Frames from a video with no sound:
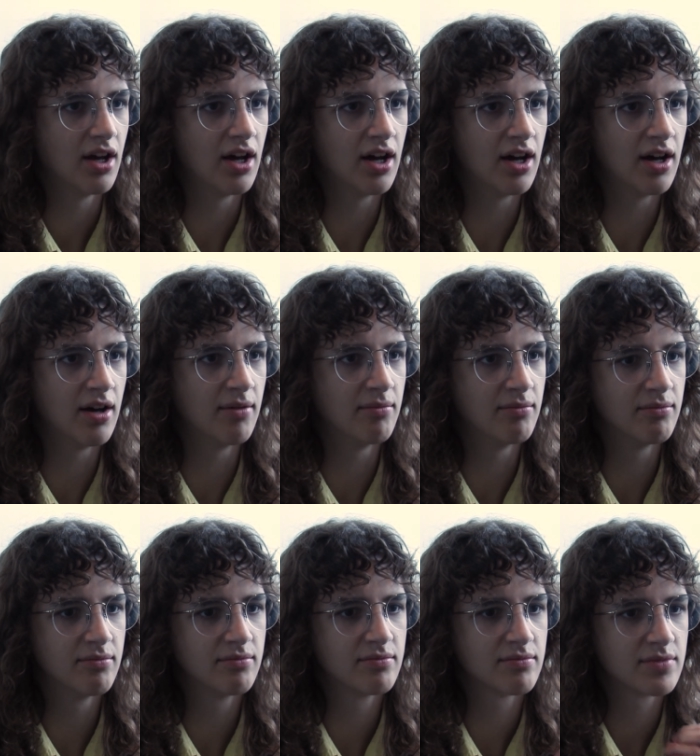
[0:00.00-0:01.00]

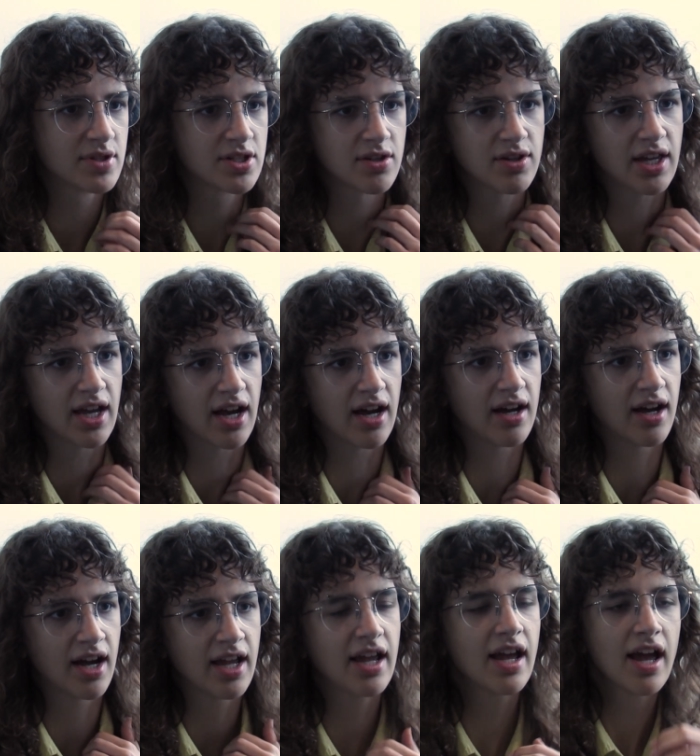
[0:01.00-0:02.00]
um, so yeah,
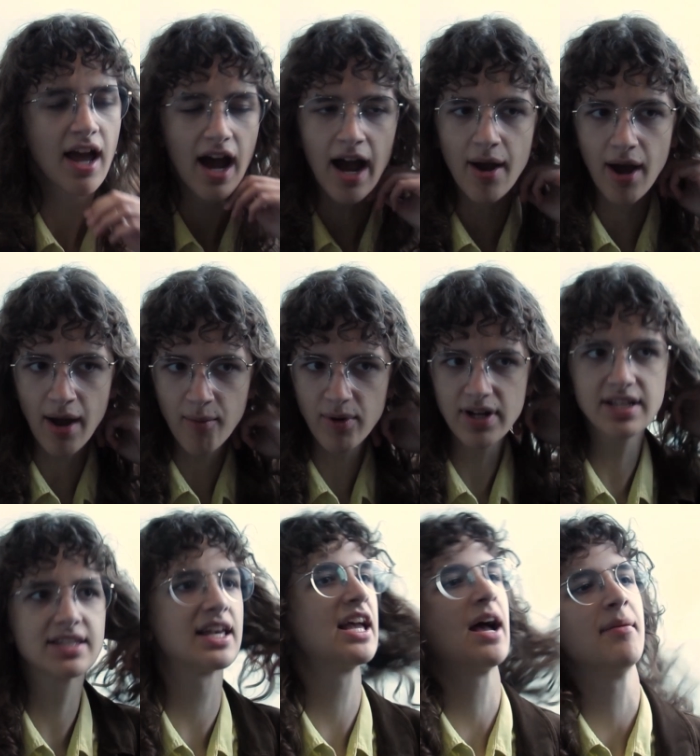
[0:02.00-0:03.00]
I, I, I
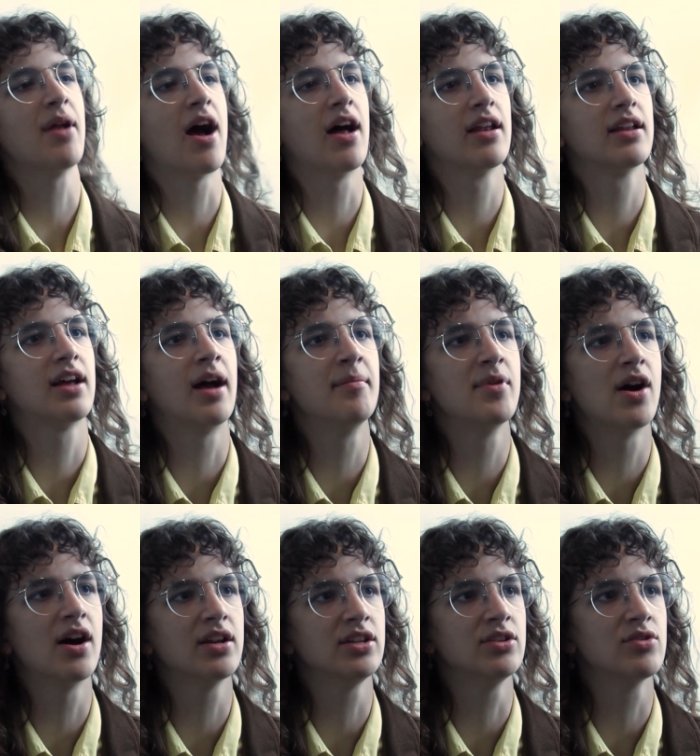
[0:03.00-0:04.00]
wouldn't say I'm not I'm
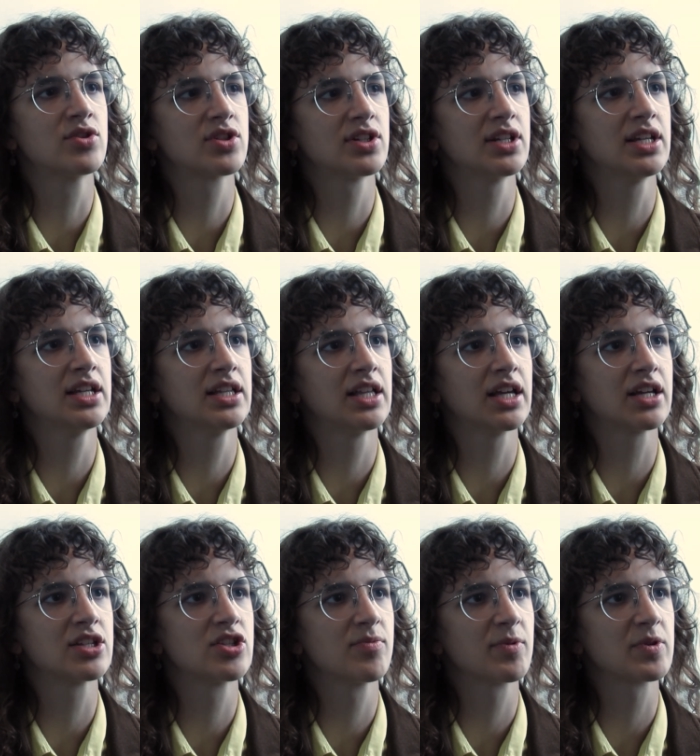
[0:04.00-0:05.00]
not usually like
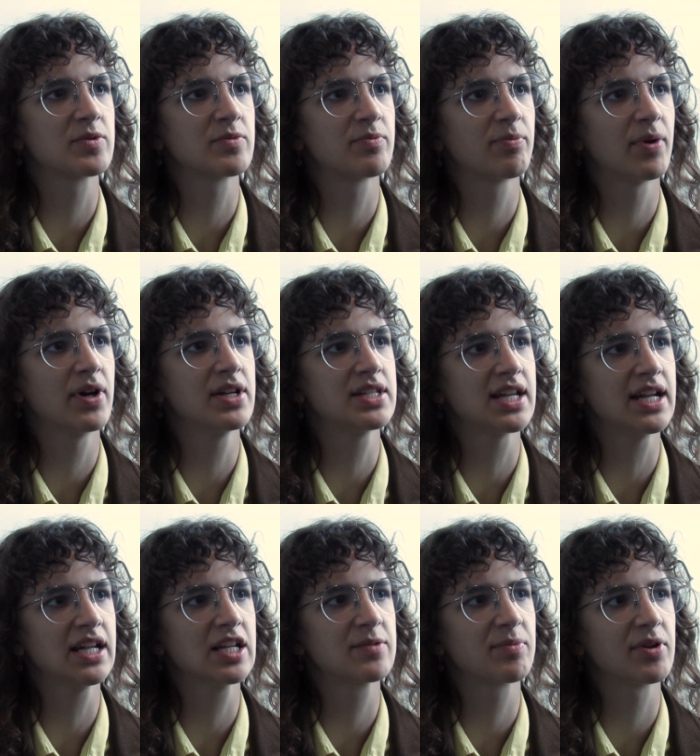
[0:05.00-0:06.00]
a super
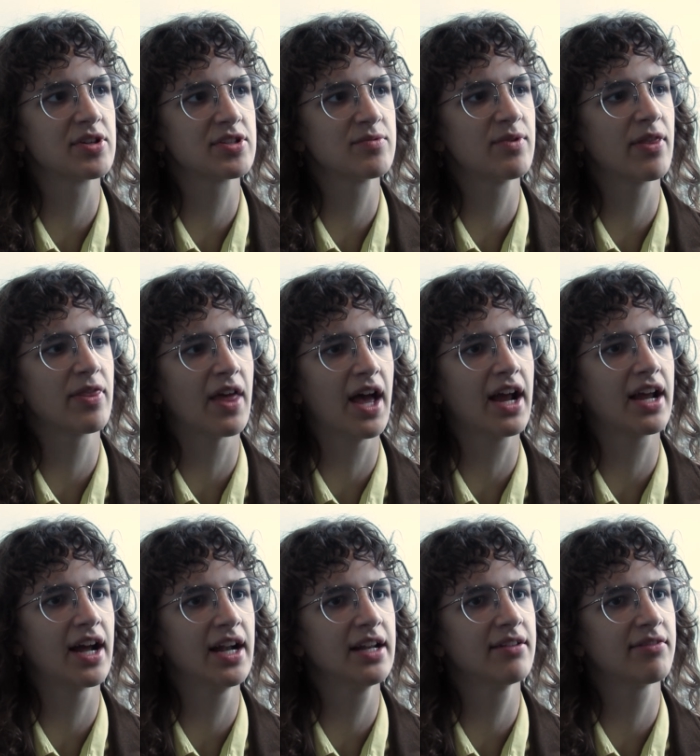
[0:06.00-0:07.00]
spontaneous person with that
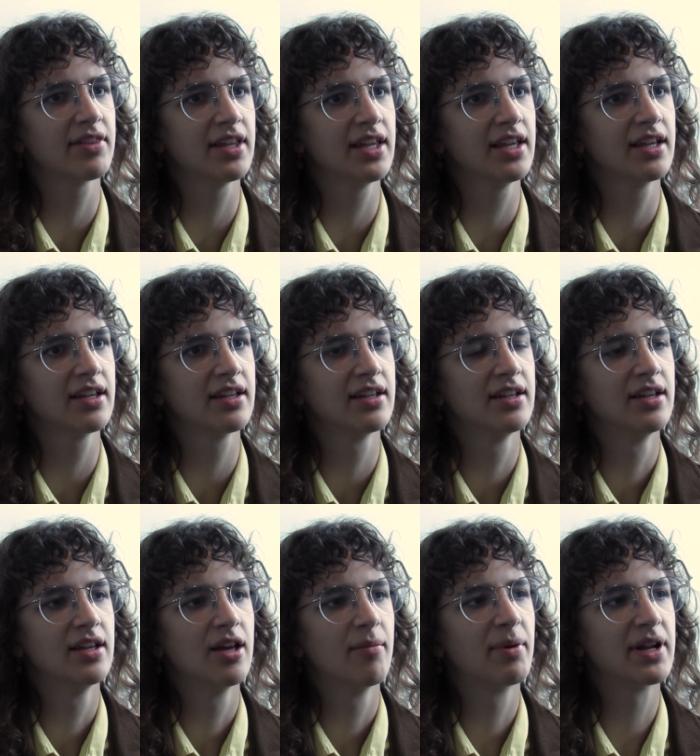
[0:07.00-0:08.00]
kind of thing,
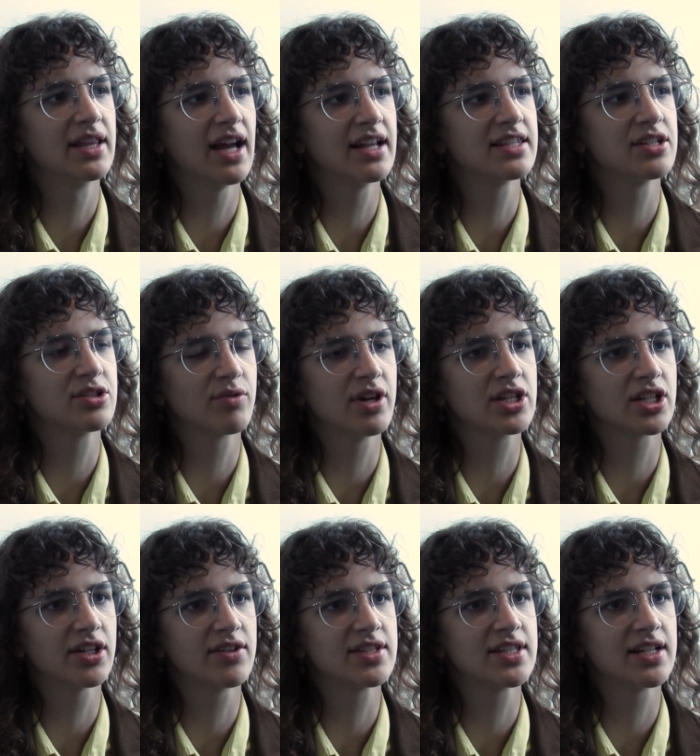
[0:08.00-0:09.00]
but in that
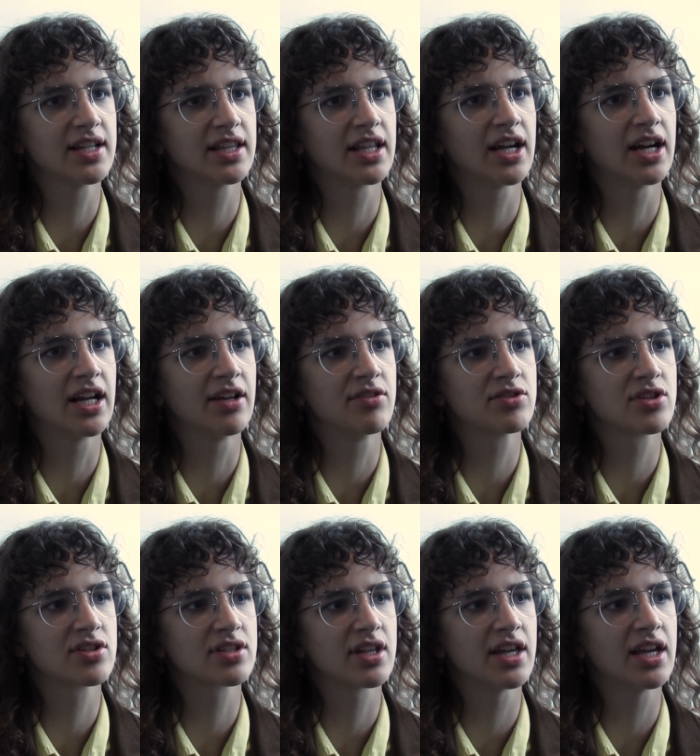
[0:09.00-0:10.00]
situation I was sitting there and I was
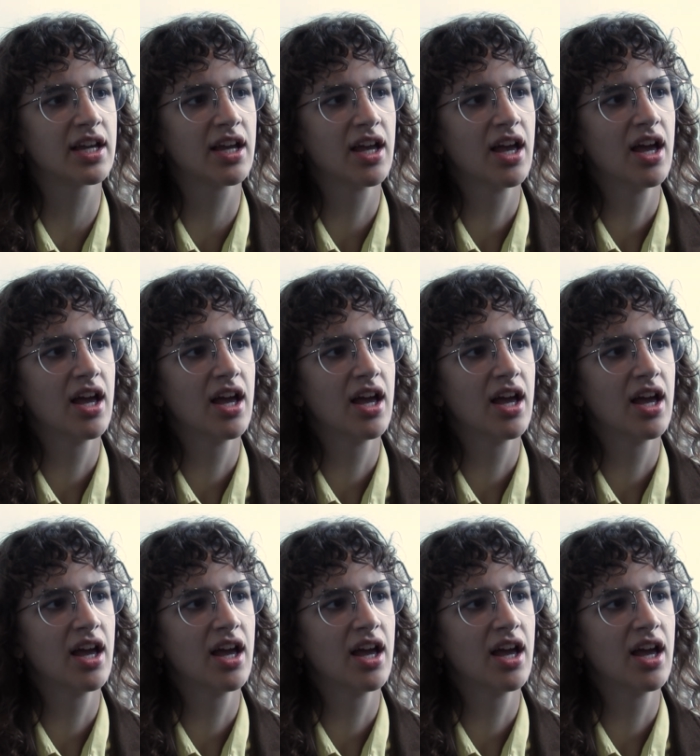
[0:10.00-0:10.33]
just like,